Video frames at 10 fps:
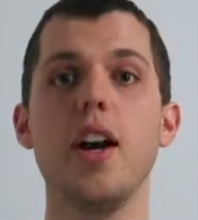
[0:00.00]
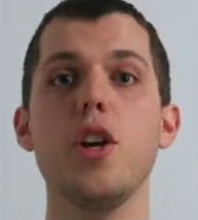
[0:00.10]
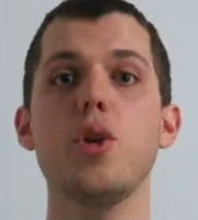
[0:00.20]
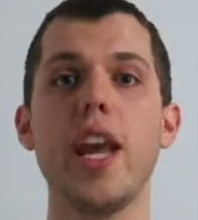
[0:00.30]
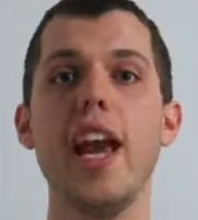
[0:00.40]

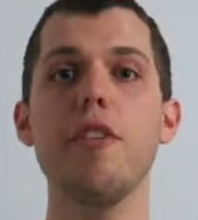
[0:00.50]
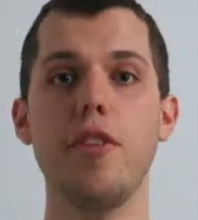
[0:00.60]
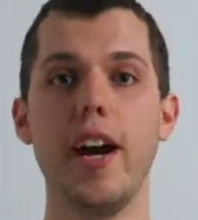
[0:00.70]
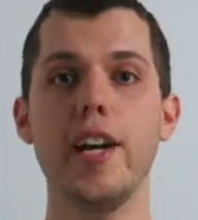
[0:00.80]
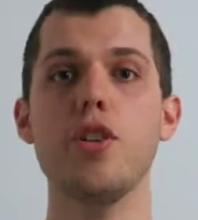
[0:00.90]
you can't
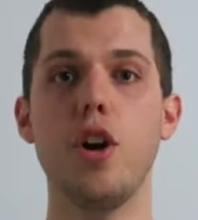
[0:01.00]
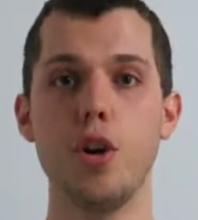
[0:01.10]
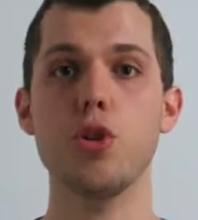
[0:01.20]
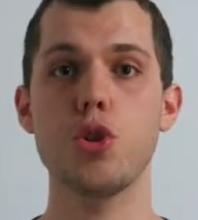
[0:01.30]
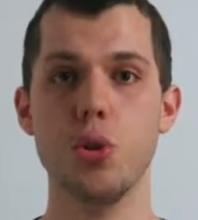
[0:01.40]
find
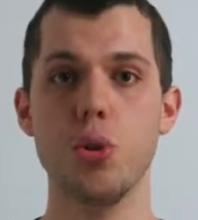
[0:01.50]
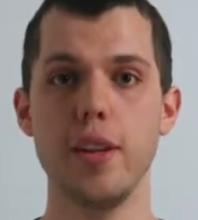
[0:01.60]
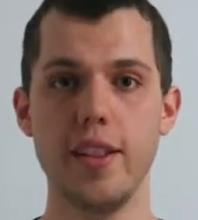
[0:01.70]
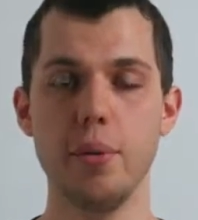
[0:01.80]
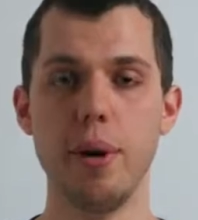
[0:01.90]
all the
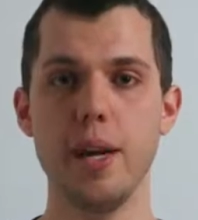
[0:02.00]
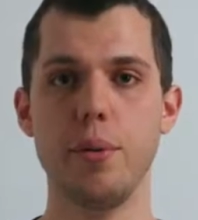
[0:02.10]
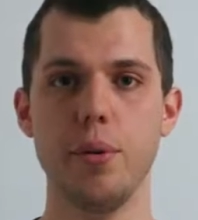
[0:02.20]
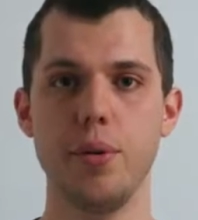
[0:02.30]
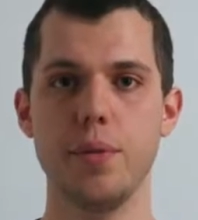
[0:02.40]
truth in the
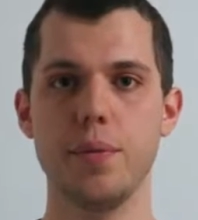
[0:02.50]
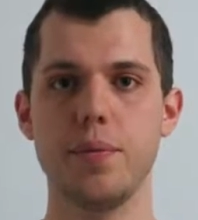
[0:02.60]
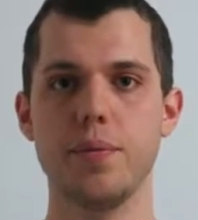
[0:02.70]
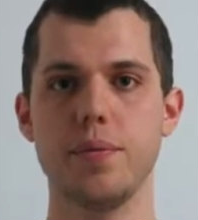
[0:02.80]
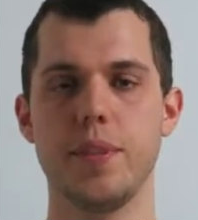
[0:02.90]
Bible,
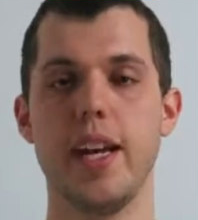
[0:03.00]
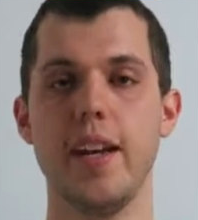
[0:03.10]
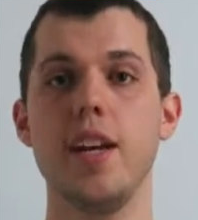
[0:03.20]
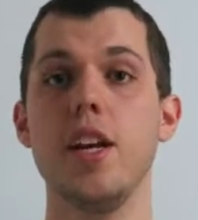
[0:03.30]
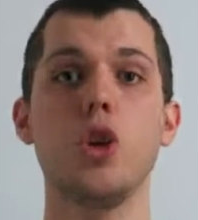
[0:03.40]

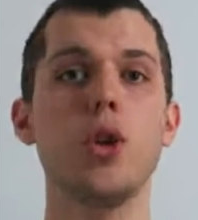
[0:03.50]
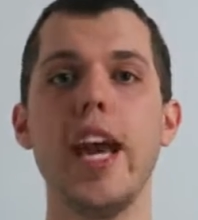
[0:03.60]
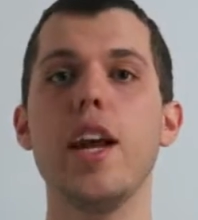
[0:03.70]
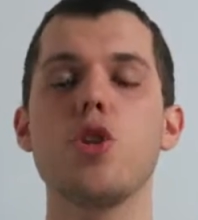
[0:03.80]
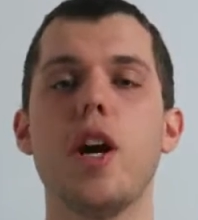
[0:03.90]
okay? You
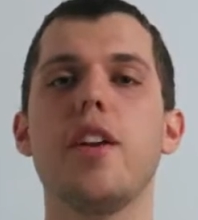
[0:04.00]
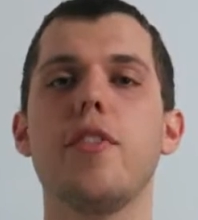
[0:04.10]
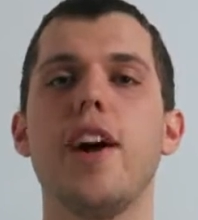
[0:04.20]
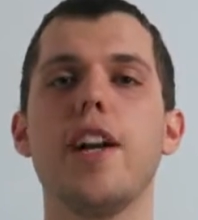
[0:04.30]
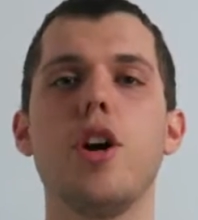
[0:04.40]
can't try
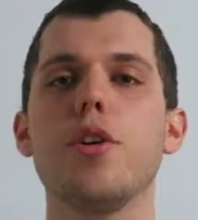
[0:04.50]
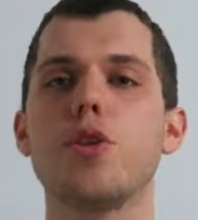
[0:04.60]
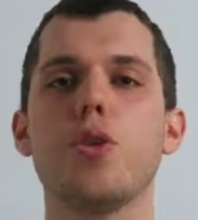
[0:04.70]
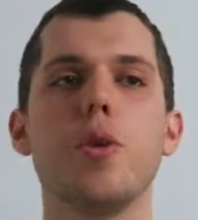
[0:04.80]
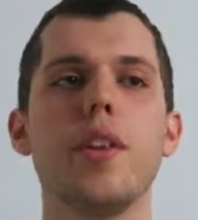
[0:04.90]
and find all the
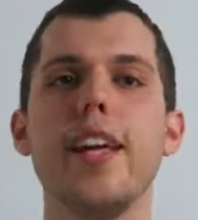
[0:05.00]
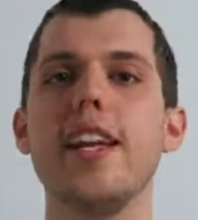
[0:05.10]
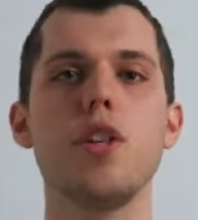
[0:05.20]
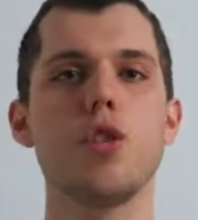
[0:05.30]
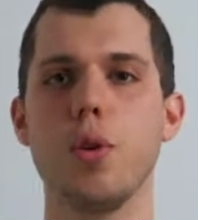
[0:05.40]
truth in
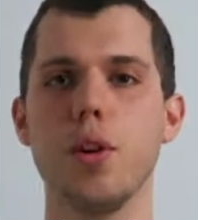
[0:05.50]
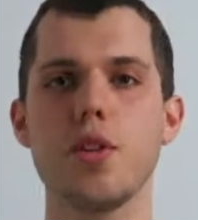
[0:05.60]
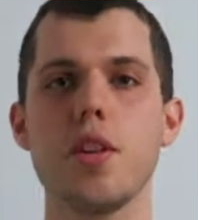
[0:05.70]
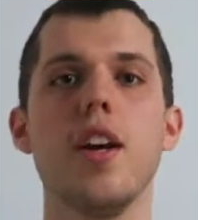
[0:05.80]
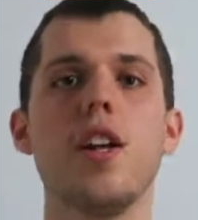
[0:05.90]
any
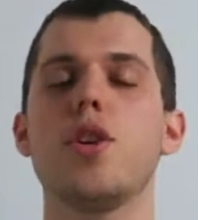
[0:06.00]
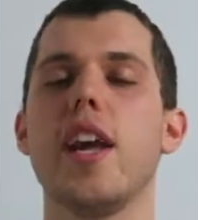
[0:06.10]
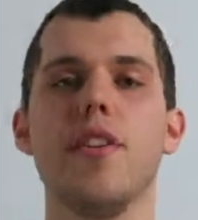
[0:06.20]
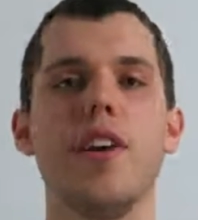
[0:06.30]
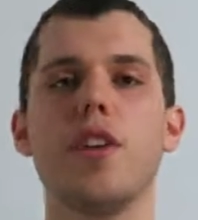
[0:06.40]
source. You
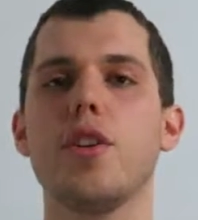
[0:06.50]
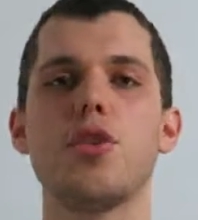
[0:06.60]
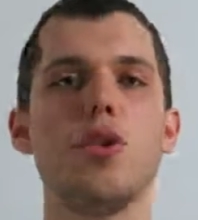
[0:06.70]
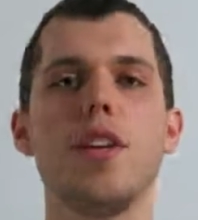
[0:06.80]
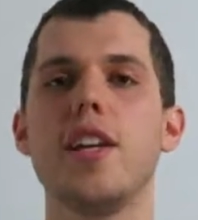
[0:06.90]
can't find all the
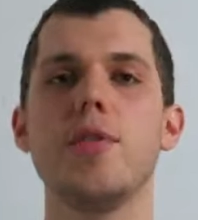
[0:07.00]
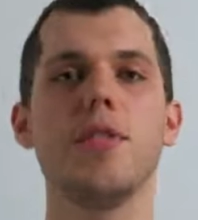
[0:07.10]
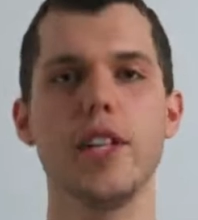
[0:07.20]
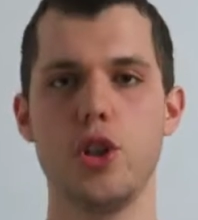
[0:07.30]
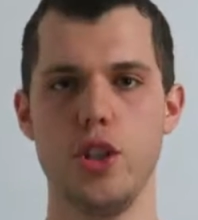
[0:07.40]
truth in any
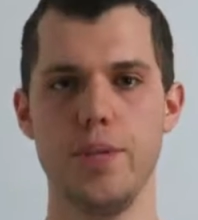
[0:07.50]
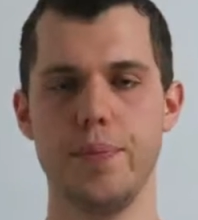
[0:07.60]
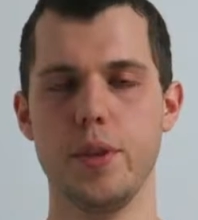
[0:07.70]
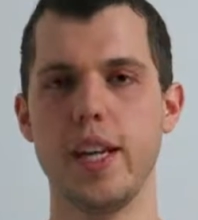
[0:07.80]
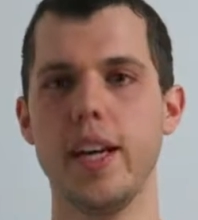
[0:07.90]
religion,
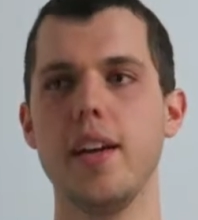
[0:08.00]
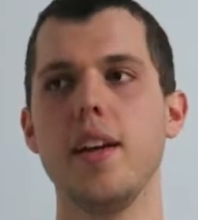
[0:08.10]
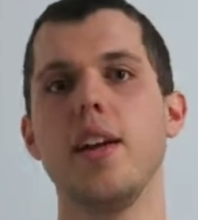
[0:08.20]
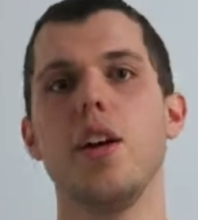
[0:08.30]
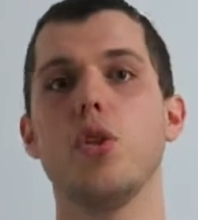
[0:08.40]
okay?
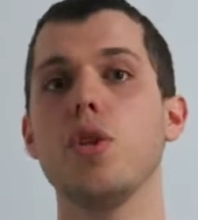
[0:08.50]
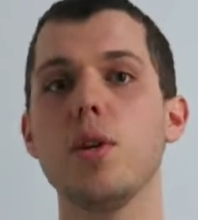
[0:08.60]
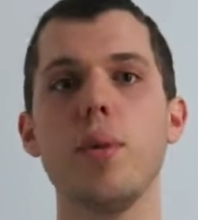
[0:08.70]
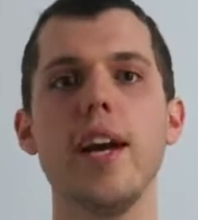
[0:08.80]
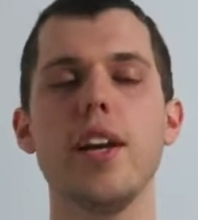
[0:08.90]
The
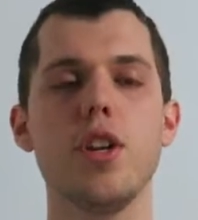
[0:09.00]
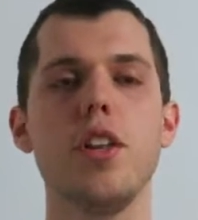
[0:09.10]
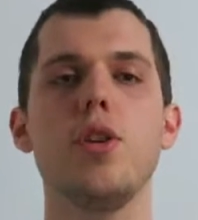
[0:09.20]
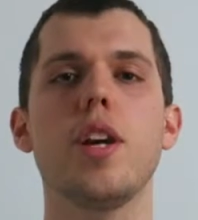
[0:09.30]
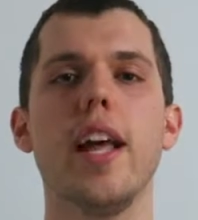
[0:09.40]
only way
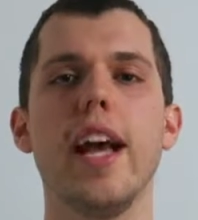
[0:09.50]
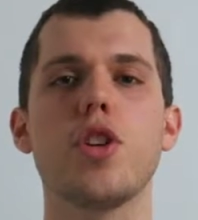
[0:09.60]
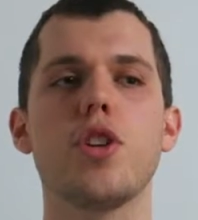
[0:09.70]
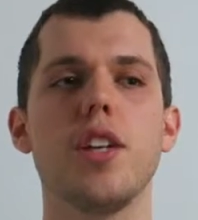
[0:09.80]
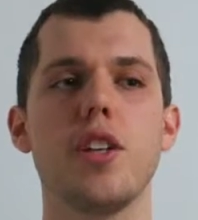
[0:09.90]
you can
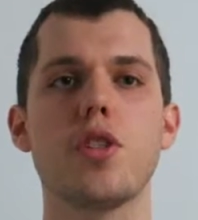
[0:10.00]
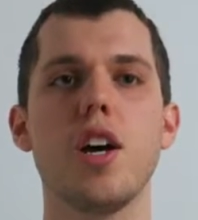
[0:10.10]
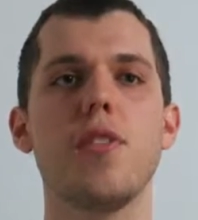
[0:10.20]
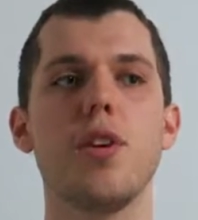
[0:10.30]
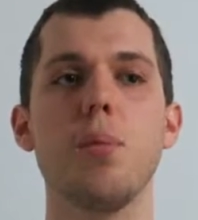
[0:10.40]
actually
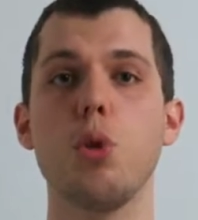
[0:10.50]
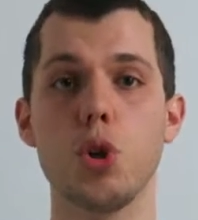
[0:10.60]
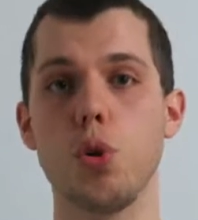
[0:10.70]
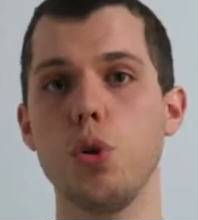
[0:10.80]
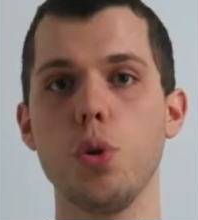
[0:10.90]
discover more
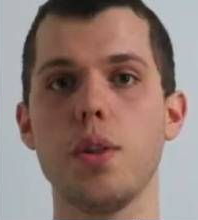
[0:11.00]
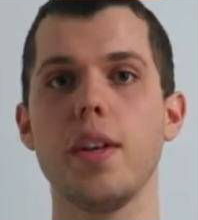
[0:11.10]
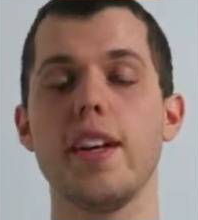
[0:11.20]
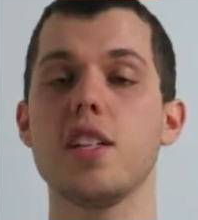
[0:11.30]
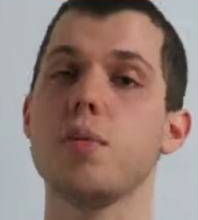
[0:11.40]
truth
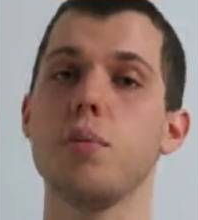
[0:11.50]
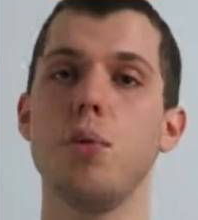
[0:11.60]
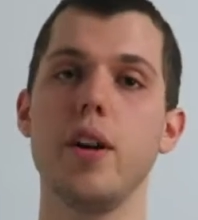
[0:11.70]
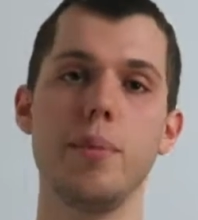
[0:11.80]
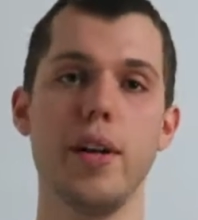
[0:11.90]
is,
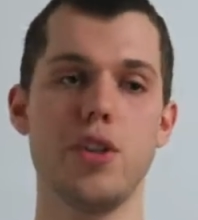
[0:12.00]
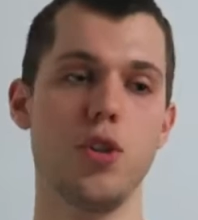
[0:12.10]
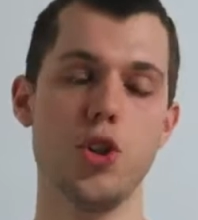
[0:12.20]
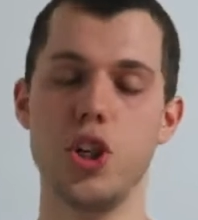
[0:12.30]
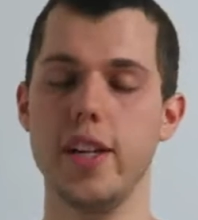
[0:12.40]
one, by
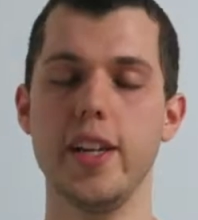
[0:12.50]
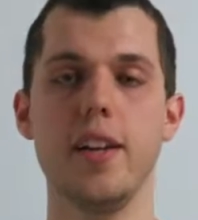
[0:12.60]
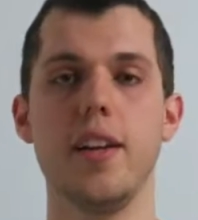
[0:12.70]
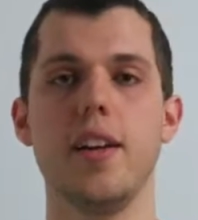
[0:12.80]
searching it,